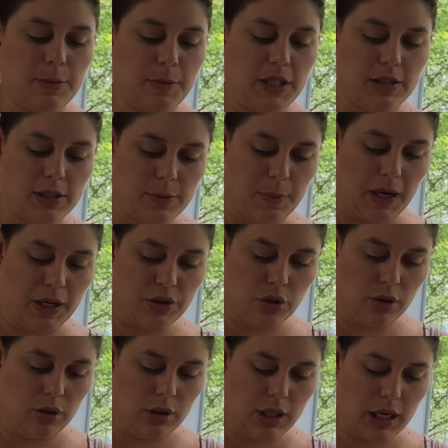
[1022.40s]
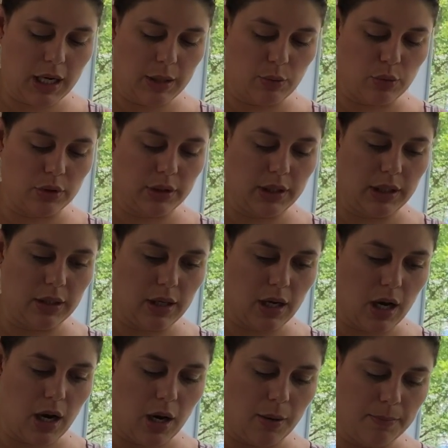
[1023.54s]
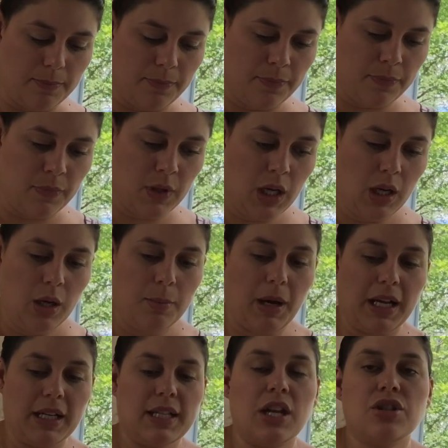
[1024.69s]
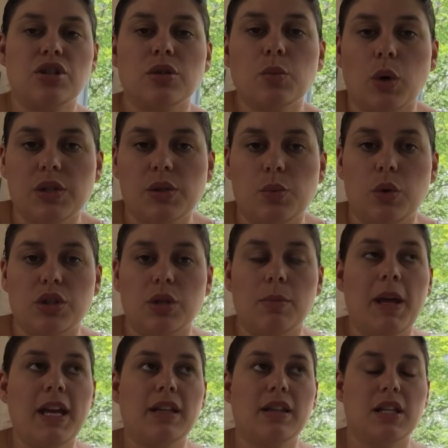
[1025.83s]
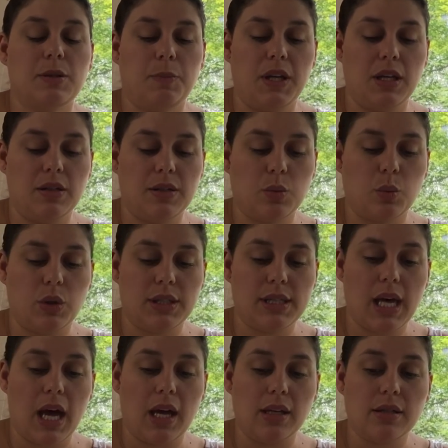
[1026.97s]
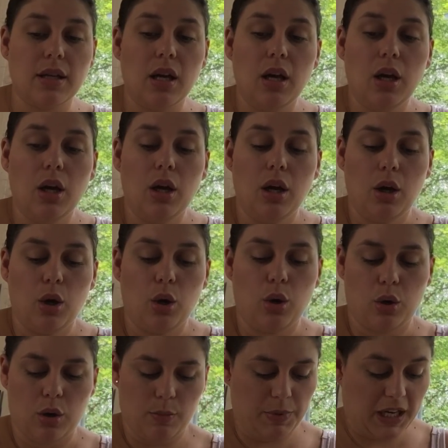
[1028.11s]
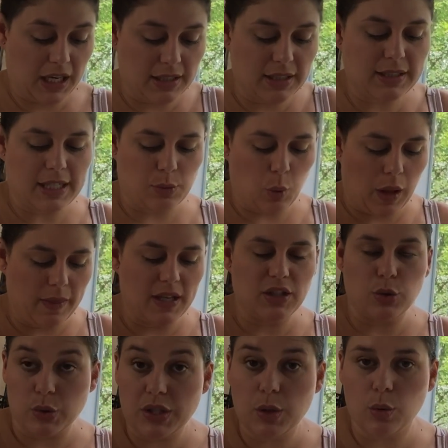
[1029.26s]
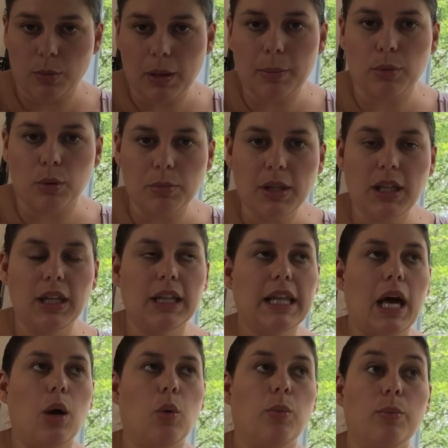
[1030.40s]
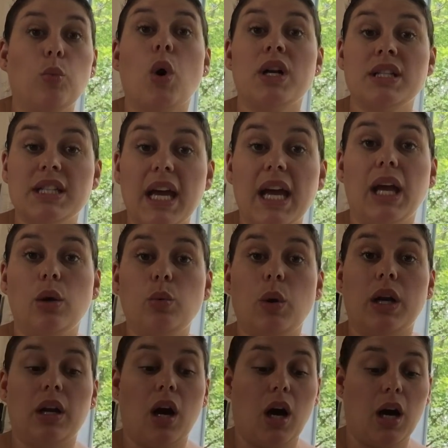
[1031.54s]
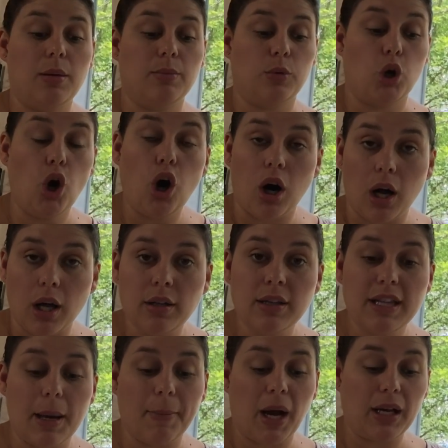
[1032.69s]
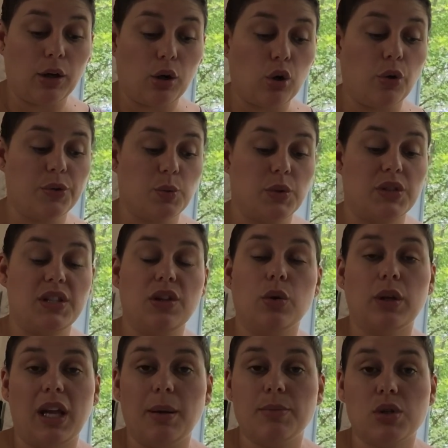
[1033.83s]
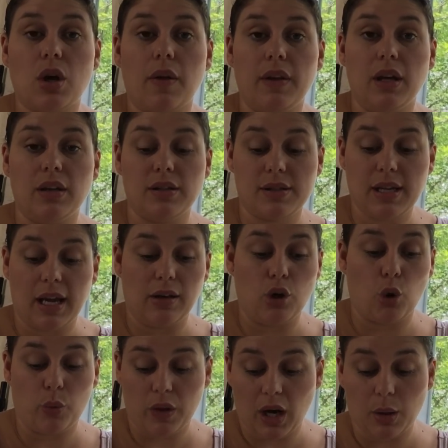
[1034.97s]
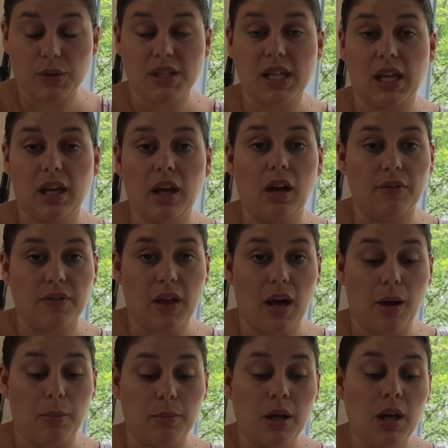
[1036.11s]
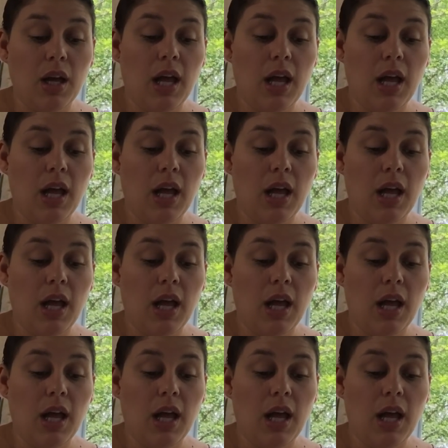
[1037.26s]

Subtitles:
piece is special. I really, my intention was to make this piece was that, because it says, when this you see remember me, that one day when I'm gone, that my girls will see their names on this and know that I was thinking of them